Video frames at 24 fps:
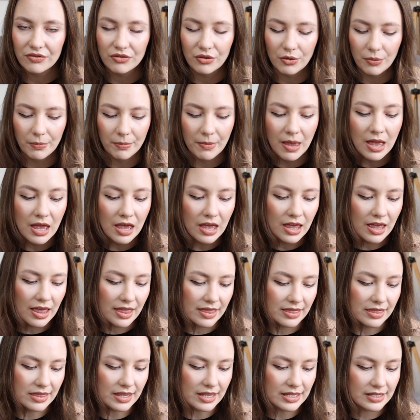from
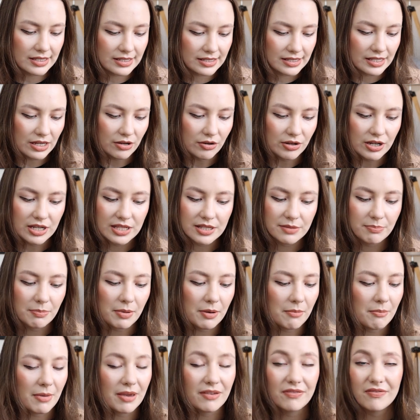this series,
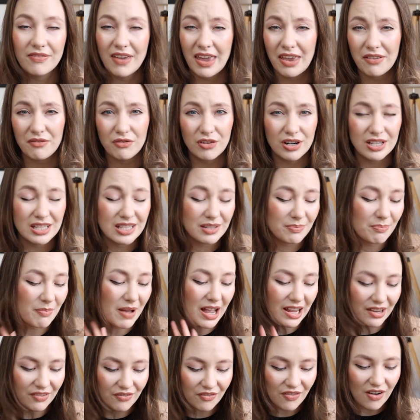but my favorites
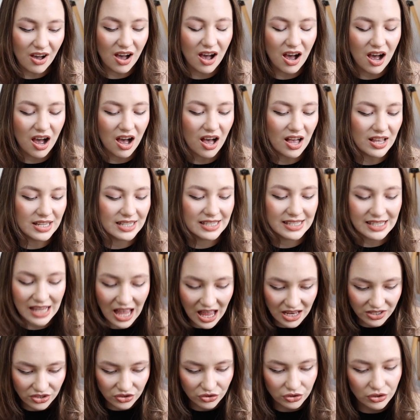by far are
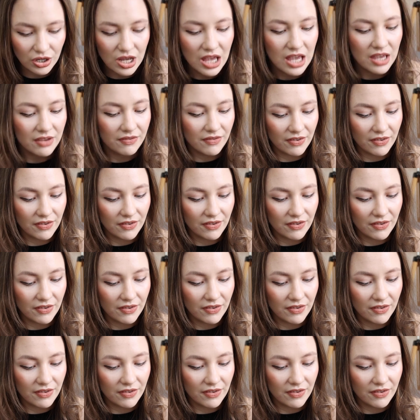Scandal,